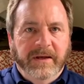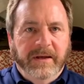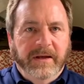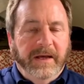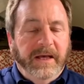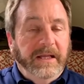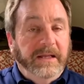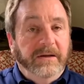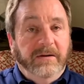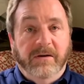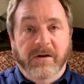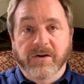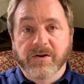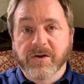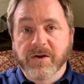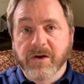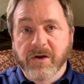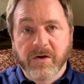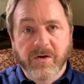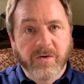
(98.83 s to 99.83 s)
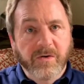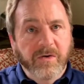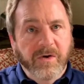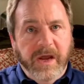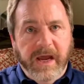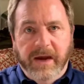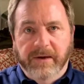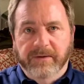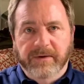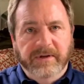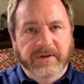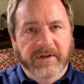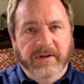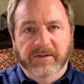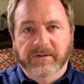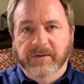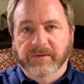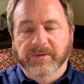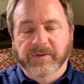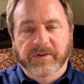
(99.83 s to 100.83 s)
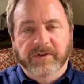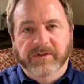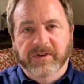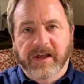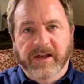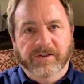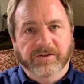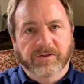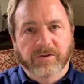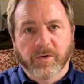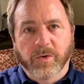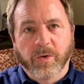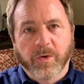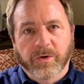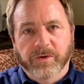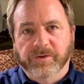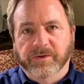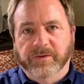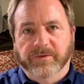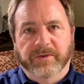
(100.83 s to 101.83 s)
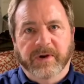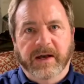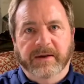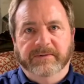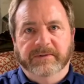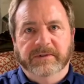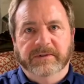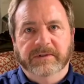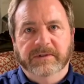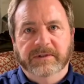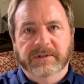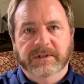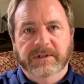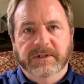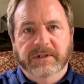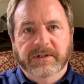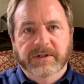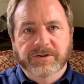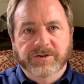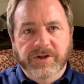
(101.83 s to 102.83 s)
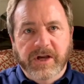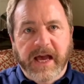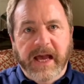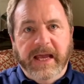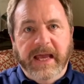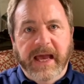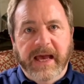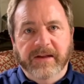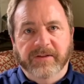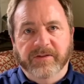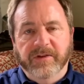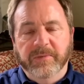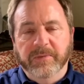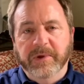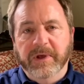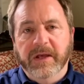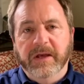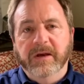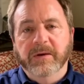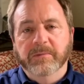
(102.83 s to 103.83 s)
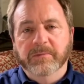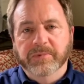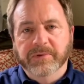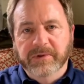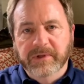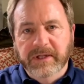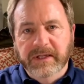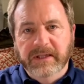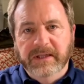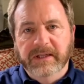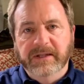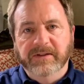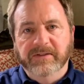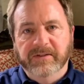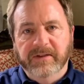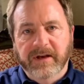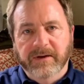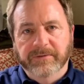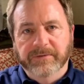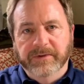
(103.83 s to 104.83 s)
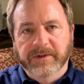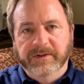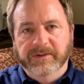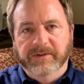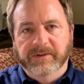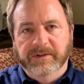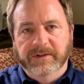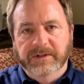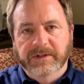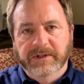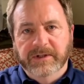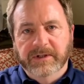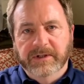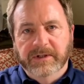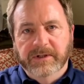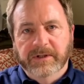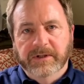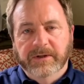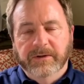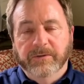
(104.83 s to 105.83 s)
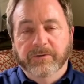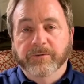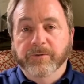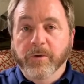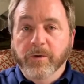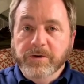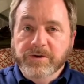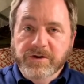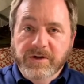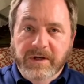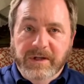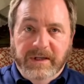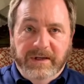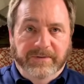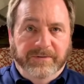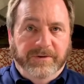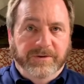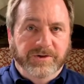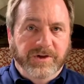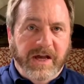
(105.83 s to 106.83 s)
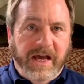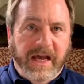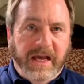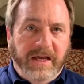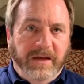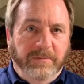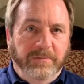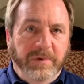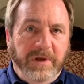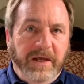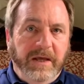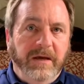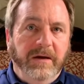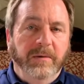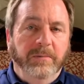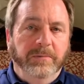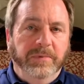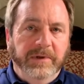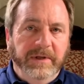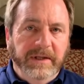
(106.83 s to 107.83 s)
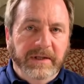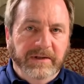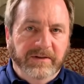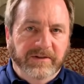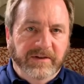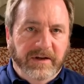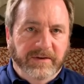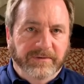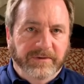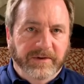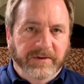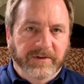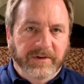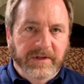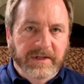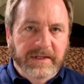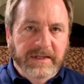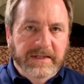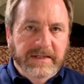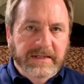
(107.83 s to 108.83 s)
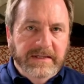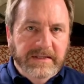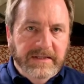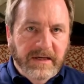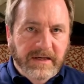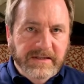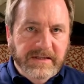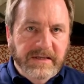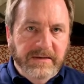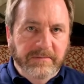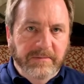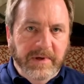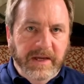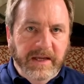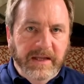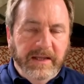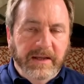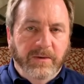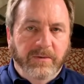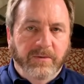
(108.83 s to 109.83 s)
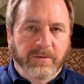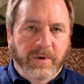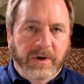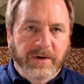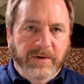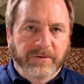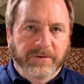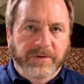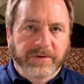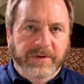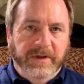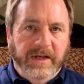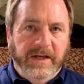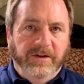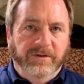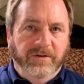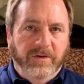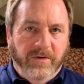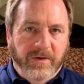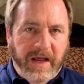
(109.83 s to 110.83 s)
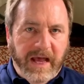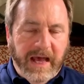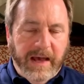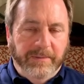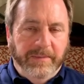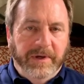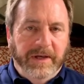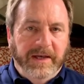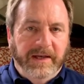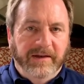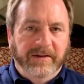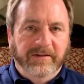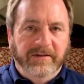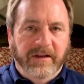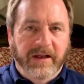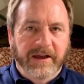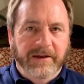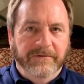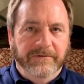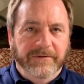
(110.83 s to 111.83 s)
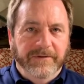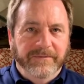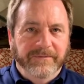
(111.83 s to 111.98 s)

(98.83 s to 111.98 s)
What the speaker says: And there are no guarantees of success or survival. Jack has to be completely selfless. Fortunately for Jack, being completely selfless doesn't mean that wonderful things don't happen in his life.